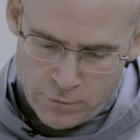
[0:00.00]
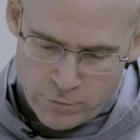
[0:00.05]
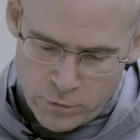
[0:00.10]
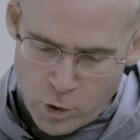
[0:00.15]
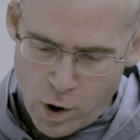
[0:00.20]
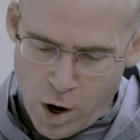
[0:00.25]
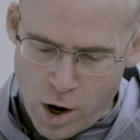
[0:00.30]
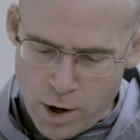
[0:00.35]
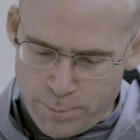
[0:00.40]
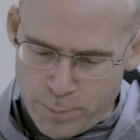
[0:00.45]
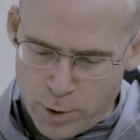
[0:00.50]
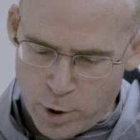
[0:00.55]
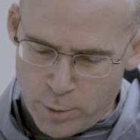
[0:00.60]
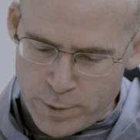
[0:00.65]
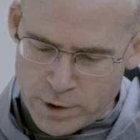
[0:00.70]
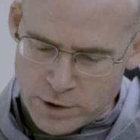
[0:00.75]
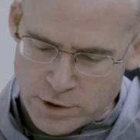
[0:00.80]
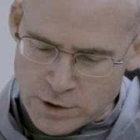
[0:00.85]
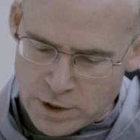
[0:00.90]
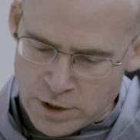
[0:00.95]
For our
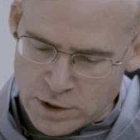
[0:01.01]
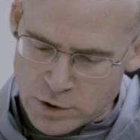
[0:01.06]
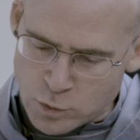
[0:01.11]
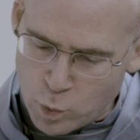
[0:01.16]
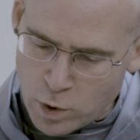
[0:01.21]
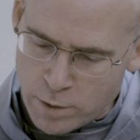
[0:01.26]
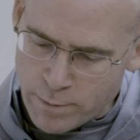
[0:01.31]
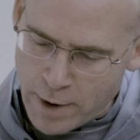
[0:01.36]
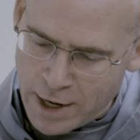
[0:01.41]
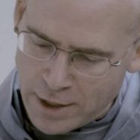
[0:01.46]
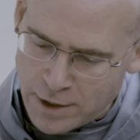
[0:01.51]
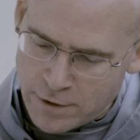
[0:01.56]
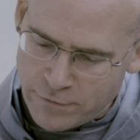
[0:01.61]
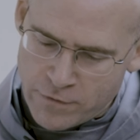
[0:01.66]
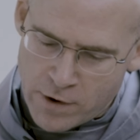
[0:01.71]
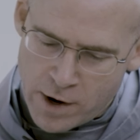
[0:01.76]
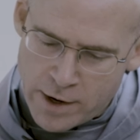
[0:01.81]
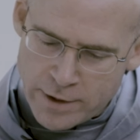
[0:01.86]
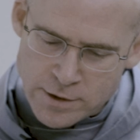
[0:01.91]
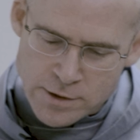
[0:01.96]
purposes, we may
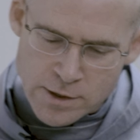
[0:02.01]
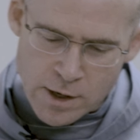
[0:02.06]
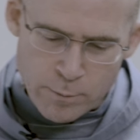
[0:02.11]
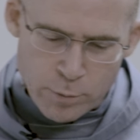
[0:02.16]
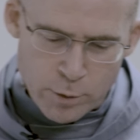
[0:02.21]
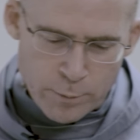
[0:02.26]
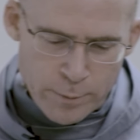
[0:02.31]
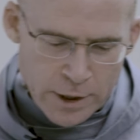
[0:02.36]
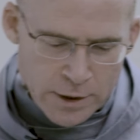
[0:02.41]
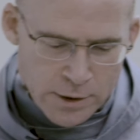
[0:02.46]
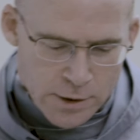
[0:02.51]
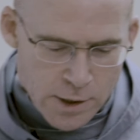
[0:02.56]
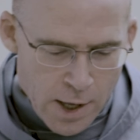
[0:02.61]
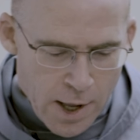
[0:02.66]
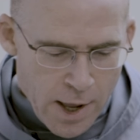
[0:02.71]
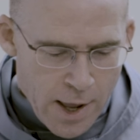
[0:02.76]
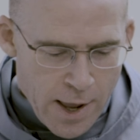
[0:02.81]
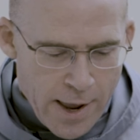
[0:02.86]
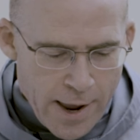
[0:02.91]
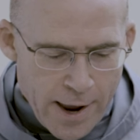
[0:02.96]
define temperament
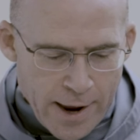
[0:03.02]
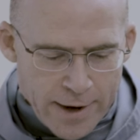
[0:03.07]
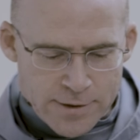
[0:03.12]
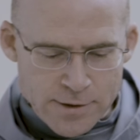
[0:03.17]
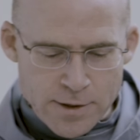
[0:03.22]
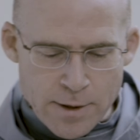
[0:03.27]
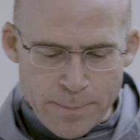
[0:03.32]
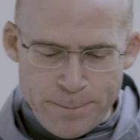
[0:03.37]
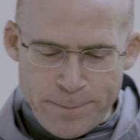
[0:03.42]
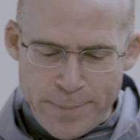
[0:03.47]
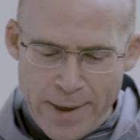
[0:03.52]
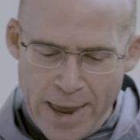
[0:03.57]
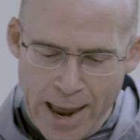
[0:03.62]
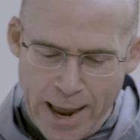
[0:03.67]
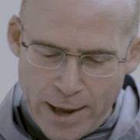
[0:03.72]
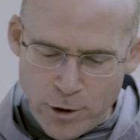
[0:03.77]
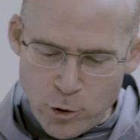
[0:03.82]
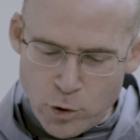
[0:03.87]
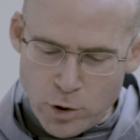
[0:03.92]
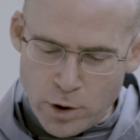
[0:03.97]
as the
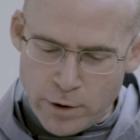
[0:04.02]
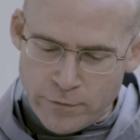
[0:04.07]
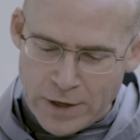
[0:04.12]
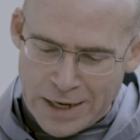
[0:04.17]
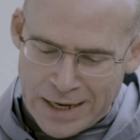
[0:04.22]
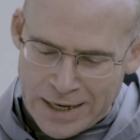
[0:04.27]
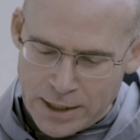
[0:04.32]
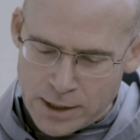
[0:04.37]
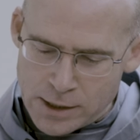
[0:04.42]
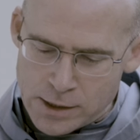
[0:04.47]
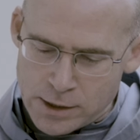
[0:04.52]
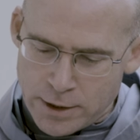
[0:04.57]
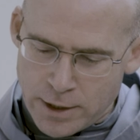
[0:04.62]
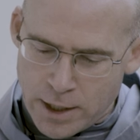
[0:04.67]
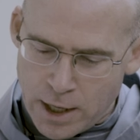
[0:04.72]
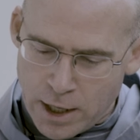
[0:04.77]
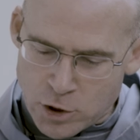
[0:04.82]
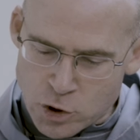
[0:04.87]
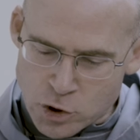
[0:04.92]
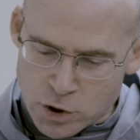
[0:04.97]
pattern of
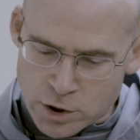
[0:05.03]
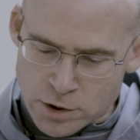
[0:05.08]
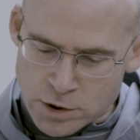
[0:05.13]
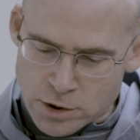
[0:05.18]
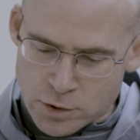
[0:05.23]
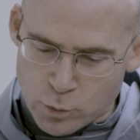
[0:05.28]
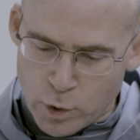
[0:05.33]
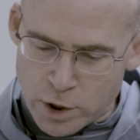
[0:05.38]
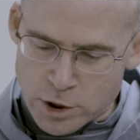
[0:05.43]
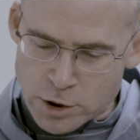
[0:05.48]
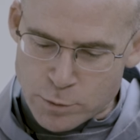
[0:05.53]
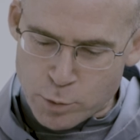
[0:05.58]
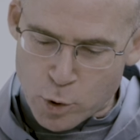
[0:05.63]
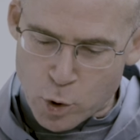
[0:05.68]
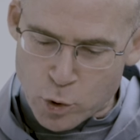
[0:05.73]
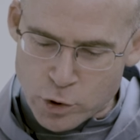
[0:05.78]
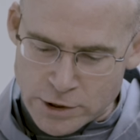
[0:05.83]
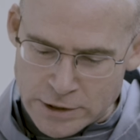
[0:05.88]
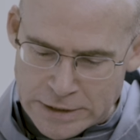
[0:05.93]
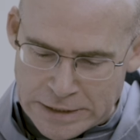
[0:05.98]
inclinations which
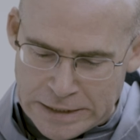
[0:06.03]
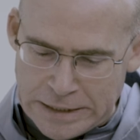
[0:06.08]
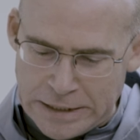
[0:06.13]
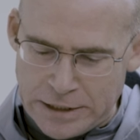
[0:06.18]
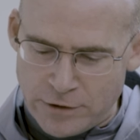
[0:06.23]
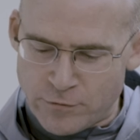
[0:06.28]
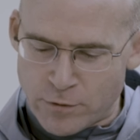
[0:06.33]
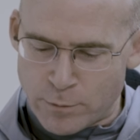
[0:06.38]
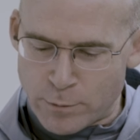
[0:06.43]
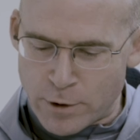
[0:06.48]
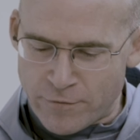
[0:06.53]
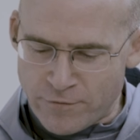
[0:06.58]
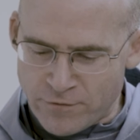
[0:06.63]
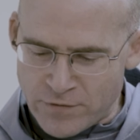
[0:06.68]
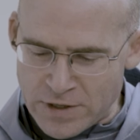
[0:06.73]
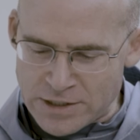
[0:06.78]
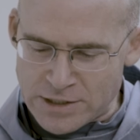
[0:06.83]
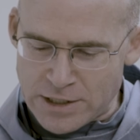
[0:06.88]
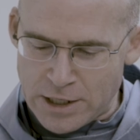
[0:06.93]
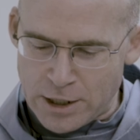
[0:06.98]
proceed from the
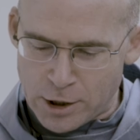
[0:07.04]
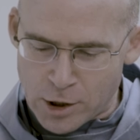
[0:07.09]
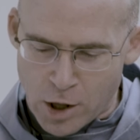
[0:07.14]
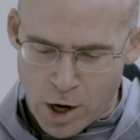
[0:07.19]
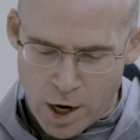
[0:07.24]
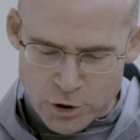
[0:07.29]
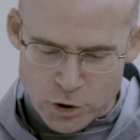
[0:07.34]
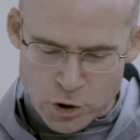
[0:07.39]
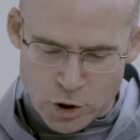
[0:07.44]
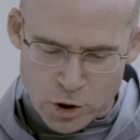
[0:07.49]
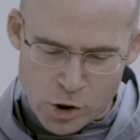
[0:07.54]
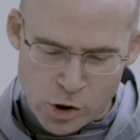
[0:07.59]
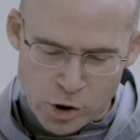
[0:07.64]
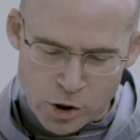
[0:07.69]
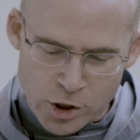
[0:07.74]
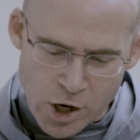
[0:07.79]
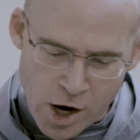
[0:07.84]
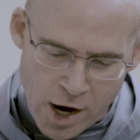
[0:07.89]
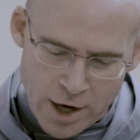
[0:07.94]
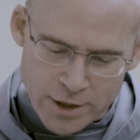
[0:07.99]

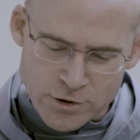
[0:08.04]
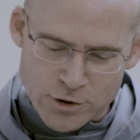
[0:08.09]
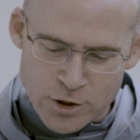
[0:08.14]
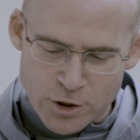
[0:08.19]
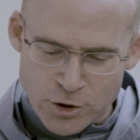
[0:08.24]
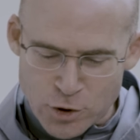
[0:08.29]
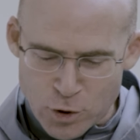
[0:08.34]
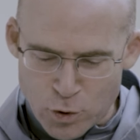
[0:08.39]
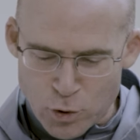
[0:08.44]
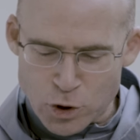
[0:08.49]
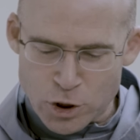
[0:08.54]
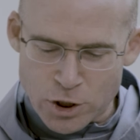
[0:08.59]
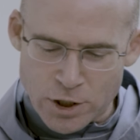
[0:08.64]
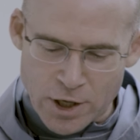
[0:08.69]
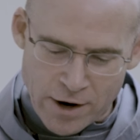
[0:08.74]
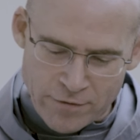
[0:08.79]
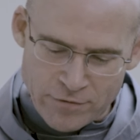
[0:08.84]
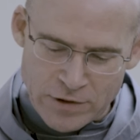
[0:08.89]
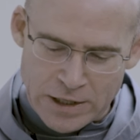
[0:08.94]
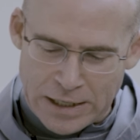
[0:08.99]
physiological
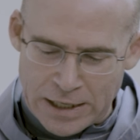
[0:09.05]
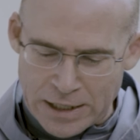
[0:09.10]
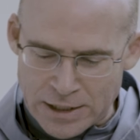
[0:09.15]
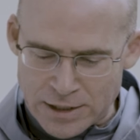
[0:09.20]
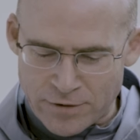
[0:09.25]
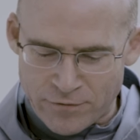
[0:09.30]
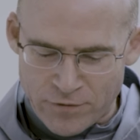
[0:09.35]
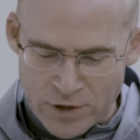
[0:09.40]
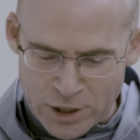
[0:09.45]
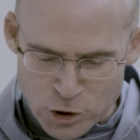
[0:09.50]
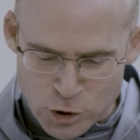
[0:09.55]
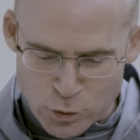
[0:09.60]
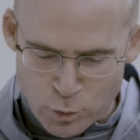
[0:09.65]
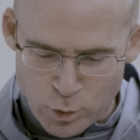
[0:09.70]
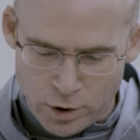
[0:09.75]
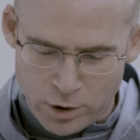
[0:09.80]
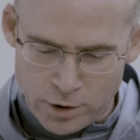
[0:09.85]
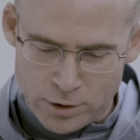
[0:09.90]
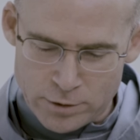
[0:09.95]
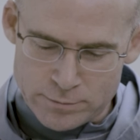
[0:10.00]
constitution of the
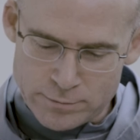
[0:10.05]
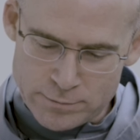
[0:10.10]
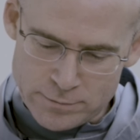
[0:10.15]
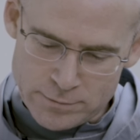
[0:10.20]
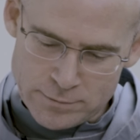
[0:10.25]
individual.